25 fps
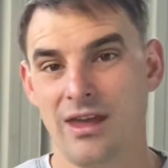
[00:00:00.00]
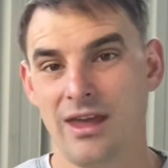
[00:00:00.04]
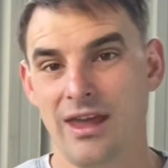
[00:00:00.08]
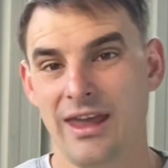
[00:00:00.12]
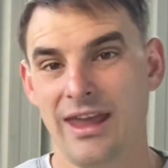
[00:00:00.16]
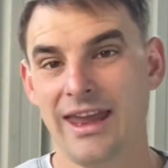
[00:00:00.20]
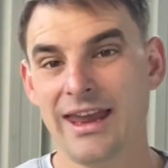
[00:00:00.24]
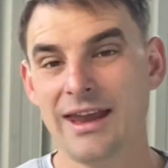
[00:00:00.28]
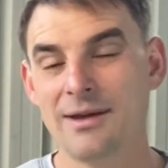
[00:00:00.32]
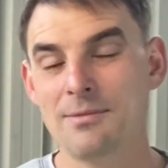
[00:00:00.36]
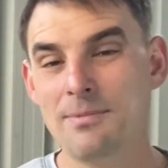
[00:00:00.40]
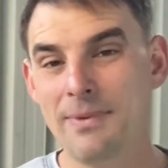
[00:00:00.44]

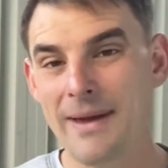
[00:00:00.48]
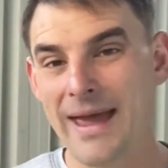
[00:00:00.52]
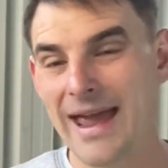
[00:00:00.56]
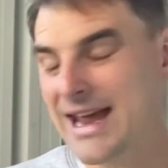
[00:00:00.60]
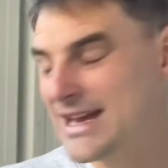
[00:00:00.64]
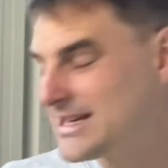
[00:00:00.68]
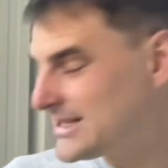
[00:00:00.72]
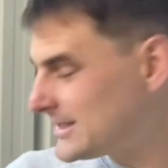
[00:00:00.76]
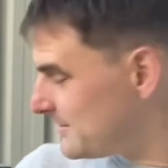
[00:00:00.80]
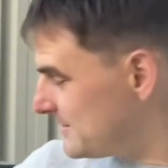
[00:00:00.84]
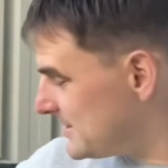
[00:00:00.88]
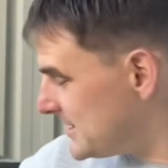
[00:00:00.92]
He
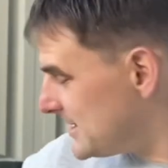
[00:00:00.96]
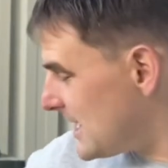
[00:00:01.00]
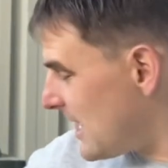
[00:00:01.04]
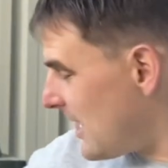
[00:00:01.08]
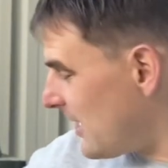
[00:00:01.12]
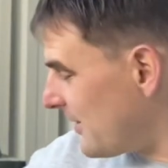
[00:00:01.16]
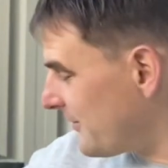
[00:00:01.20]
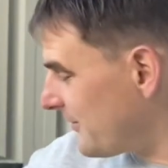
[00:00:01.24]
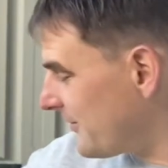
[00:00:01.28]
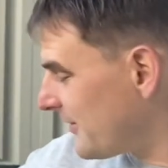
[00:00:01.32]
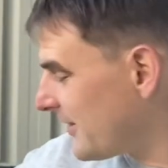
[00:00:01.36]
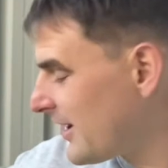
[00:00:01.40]
compares
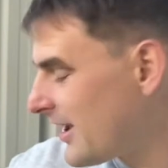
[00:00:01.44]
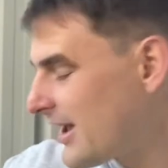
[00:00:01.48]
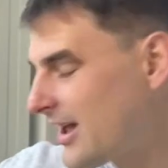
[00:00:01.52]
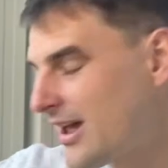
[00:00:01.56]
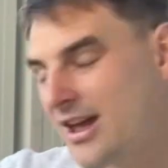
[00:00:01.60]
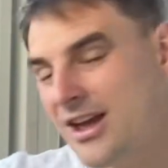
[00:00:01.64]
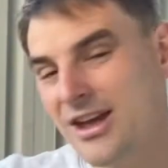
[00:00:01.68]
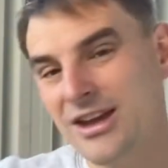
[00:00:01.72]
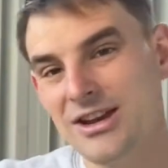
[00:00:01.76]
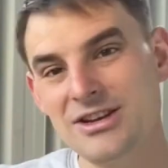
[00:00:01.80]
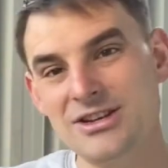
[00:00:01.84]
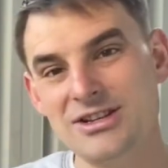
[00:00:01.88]
himself
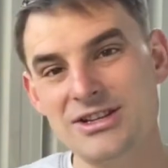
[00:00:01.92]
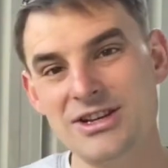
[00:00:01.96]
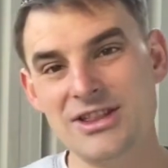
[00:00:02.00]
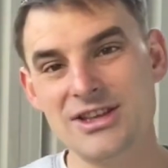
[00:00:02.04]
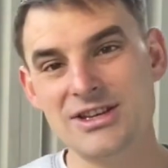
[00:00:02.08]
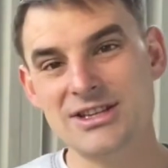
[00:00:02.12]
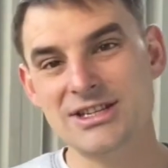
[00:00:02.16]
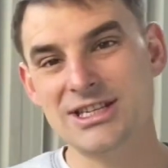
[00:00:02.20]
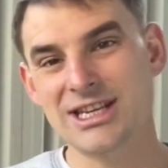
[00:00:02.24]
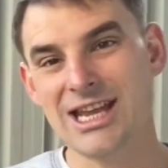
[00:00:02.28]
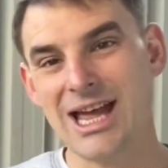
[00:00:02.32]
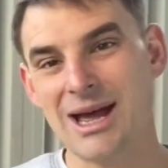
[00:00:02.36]
to the
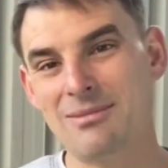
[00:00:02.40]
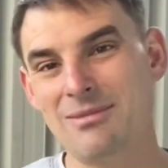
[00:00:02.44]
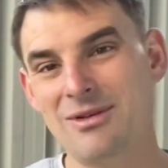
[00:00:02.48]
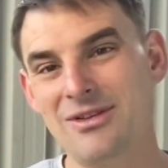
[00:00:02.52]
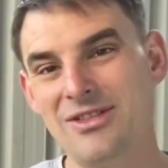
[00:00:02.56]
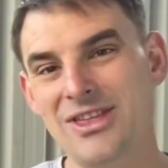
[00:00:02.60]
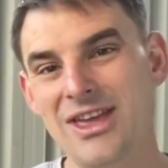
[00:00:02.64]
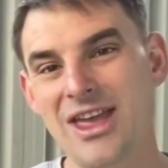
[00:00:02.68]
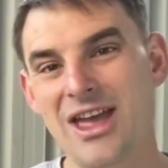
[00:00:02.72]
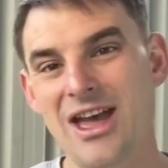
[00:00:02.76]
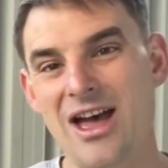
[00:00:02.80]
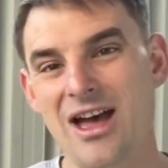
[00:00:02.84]
scum of
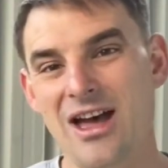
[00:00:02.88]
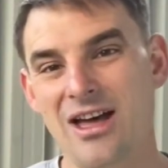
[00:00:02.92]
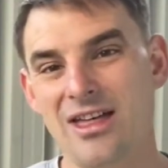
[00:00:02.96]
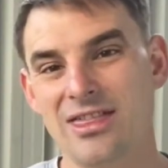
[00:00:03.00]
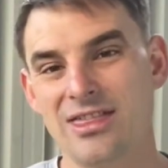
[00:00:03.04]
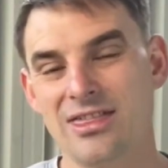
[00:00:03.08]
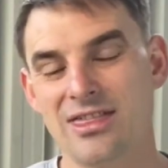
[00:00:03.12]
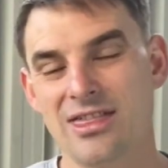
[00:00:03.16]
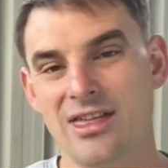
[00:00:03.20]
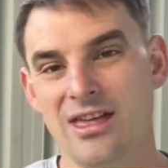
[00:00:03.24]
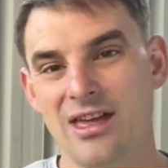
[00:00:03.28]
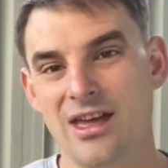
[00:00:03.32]
the
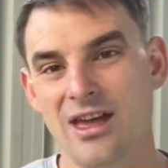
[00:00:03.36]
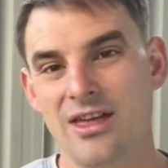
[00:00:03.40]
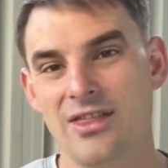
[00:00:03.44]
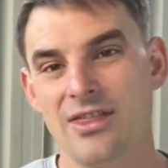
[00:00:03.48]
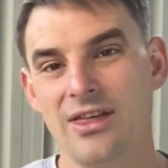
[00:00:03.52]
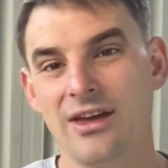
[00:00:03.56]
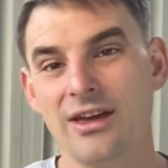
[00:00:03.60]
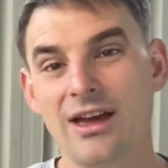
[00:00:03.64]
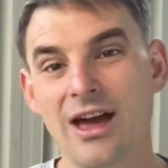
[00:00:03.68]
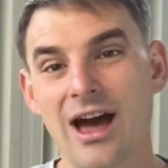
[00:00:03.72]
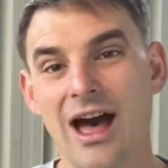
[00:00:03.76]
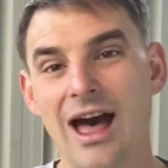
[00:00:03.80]
earth, the
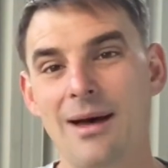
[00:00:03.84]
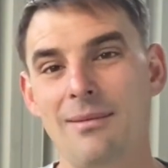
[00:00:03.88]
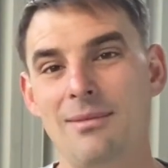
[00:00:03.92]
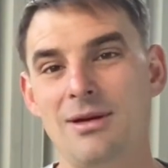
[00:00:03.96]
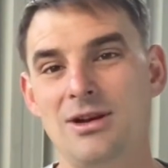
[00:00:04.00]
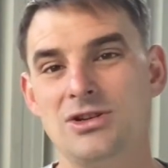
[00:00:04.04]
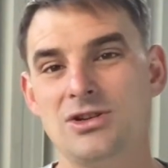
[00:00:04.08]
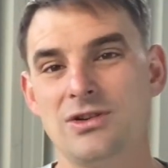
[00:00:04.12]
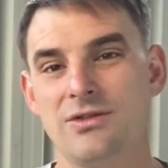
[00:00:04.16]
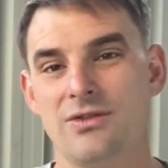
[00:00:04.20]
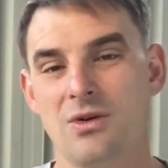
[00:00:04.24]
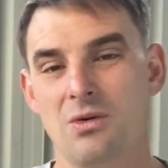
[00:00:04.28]

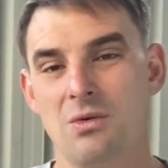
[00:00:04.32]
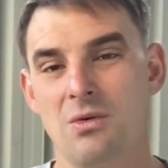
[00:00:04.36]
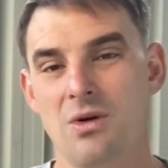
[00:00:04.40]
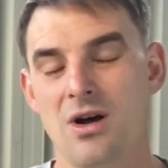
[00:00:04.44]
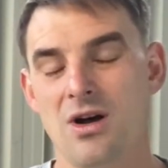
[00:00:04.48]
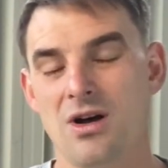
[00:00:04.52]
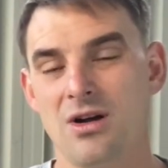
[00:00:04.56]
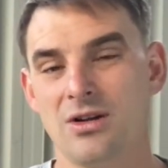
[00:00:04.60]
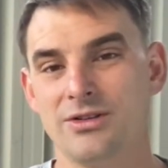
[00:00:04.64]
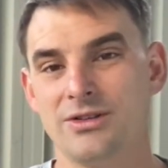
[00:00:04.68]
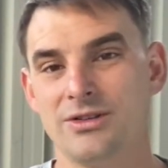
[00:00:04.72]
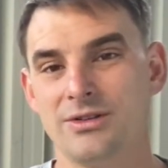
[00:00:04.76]
garbage of the
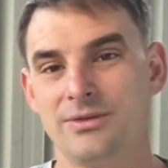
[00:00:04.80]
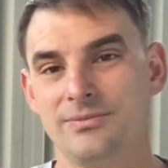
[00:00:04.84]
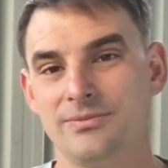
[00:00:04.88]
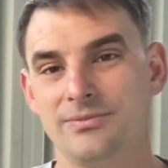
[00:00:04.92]
world.